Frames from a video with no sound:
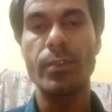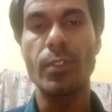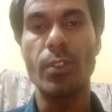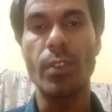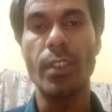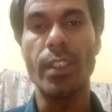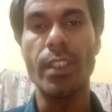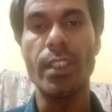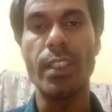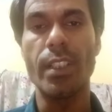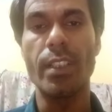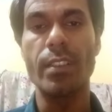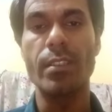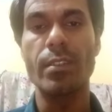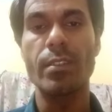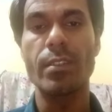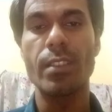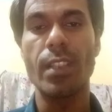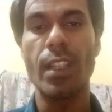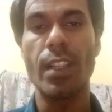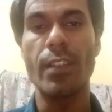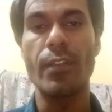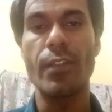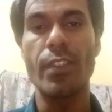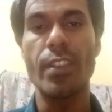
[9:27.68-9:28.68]
then
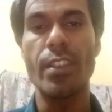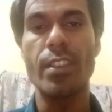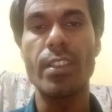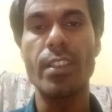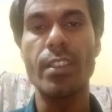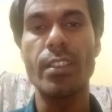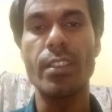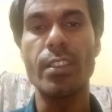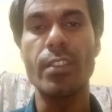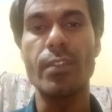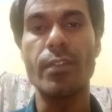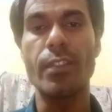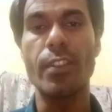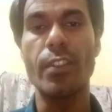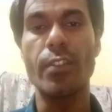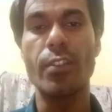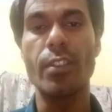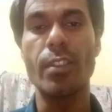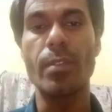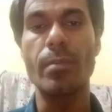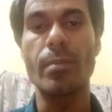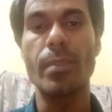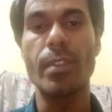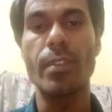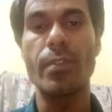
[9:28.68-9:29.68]
I am finishing this video
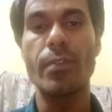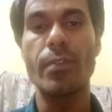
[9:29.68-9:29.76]
number